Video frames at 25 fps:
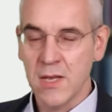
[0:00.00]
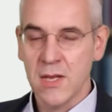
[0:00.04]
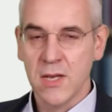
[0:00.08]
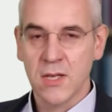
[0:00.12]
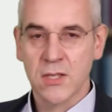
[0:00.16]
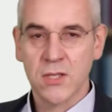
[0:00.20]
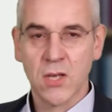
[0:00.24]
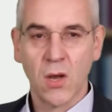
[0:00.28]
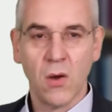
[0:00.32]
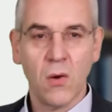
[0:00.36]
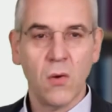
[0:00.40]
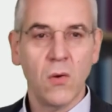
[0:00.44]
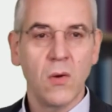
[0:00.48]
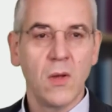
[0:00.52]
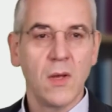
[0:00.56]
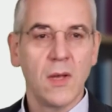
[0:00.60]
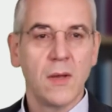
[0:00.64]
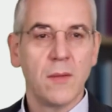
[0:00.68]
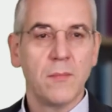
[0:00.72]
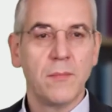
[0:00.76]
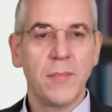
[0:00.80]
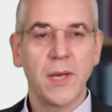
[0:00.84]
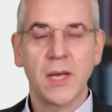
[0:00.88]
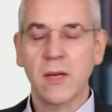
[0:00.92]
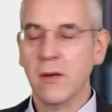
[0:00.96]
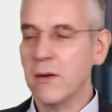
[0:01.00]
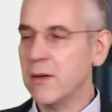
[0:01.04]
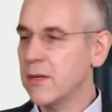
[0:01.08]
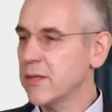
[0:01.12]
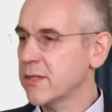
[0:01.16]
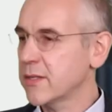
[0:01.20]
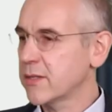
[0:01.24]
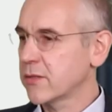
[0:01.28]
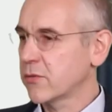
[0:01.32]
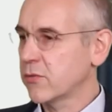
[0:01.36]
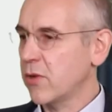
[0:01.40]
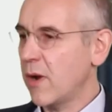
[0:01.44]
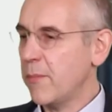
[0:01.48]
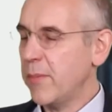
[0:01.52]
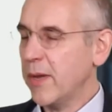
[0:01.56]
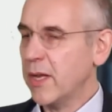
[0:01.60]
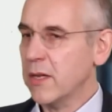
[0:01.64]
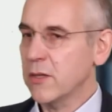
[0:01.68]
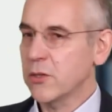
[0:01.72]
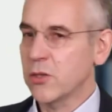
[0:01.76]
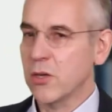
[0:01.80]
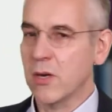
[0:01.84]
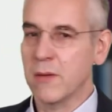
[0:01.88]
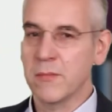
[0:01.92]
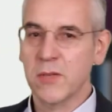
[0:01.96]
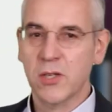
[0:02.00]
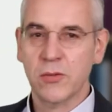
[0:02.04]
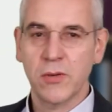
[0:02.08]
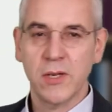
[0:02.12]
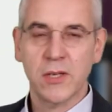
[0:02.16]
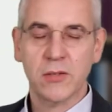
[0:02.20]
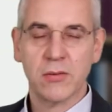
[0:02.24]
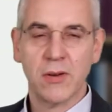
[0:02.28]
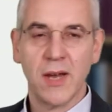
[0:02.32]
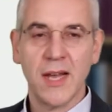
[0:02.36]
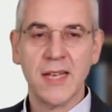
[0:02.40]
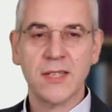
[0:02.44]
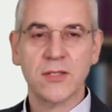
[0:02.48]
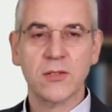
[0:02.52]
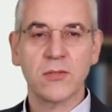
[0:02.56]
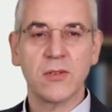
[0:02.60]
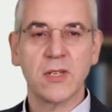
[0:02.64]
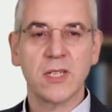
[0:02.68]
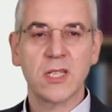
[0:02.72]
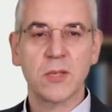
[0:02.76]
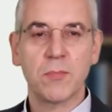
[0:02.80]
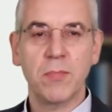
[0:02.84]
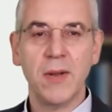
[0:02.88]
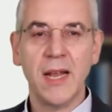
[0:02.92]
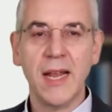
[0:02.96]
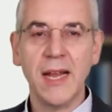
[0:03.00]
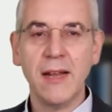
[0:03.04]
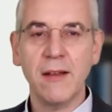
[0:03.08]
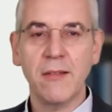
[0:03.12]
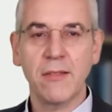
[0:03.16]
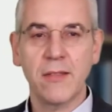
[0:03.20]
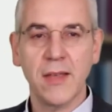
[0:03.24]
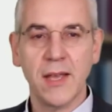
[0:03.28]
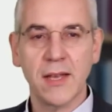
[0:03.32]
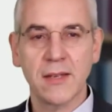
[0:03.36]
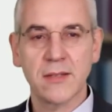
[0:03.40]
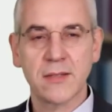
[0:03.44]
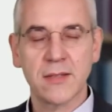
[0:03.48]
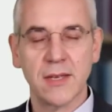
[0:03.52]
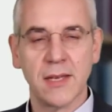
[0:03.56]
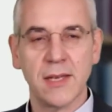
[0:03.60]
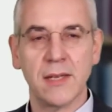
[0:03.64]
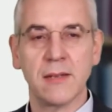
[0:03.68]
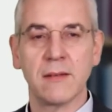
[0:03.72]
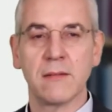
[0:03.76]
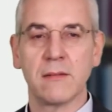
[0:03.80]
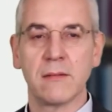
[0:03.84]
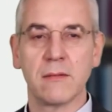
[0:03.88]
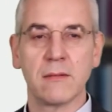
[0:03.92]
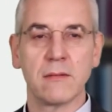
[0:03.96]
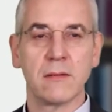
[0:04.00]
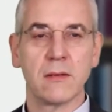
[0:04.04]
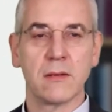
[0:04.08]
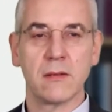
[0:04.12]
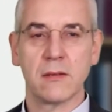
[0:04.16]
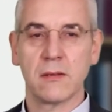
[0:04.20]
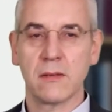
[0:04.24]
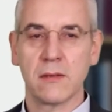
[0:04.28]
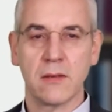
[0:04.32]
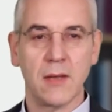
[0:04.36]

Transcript: So, because tropical geometry tries to explain things in